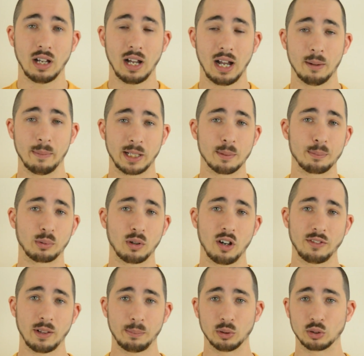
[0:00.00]
I'll make a
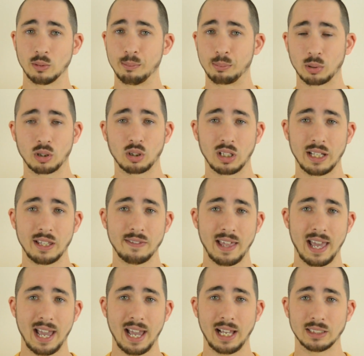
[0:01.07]
broth, I'll put some broccoli in
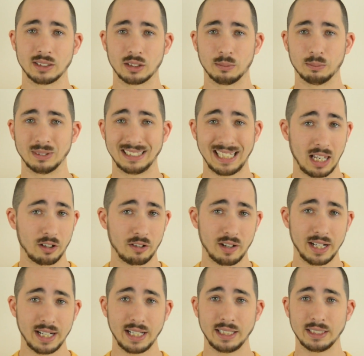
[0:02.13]
there, some
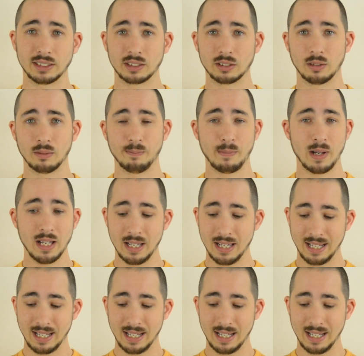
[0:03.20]
celery, some